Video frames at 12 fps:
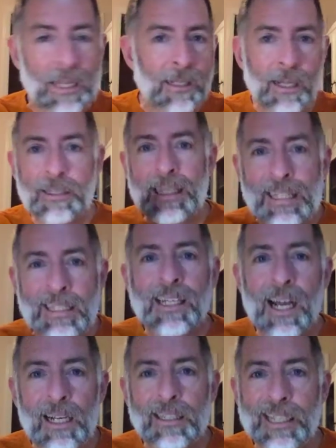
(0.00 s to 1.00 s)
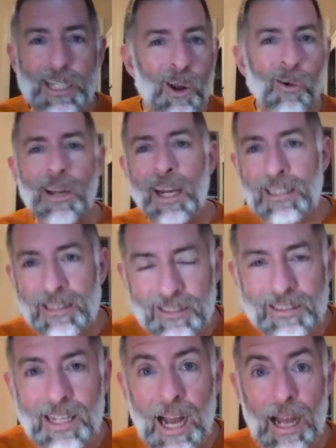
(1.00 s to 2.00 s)
not incognito, not in
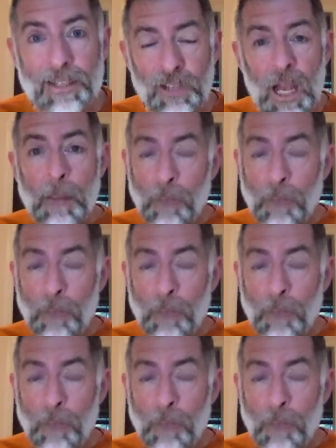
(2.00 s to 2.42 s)
disguise,